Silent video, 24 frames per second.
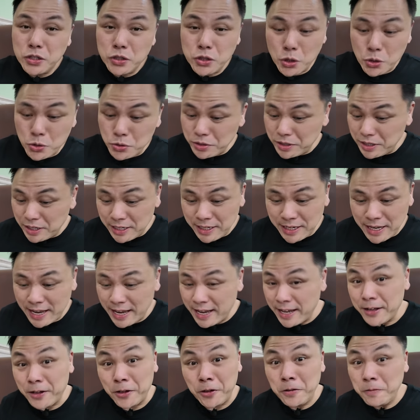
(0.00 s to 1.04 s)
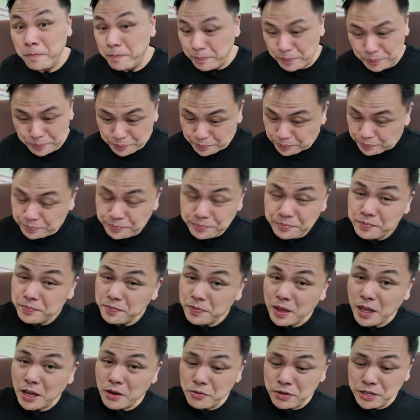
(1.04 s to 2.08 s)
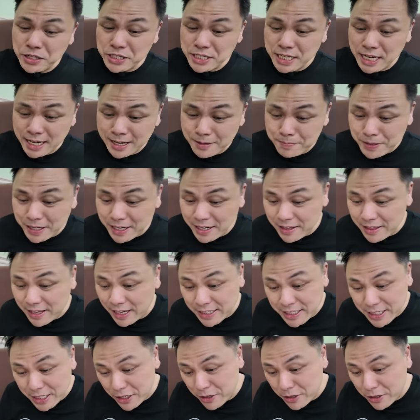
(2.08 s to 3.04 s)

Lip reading: Don't inhale when you take a bite of that